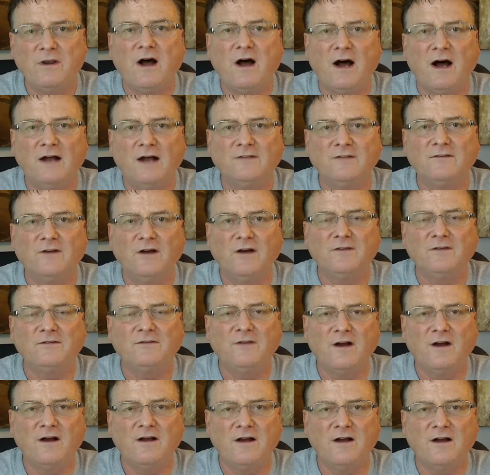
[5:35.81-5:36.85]
Hot
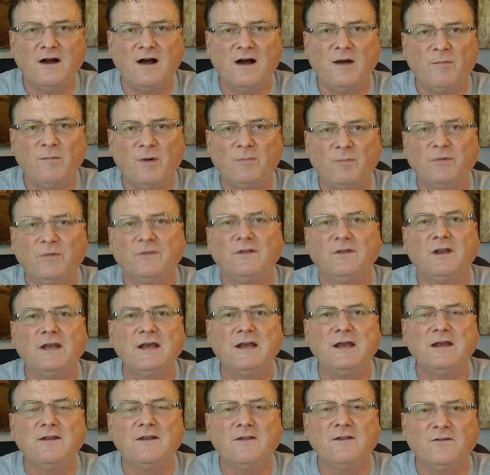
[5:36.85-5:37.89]
Sauce.com. I'll put the
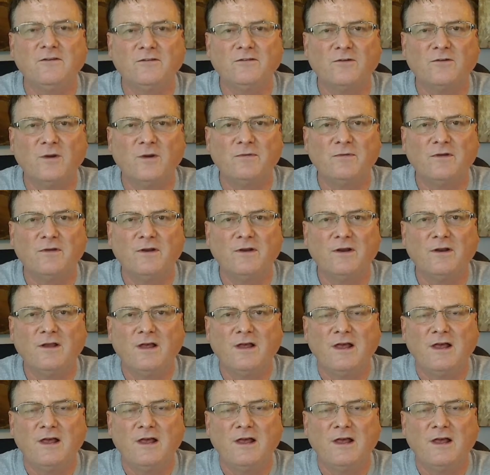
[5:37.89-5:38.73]
link in the description.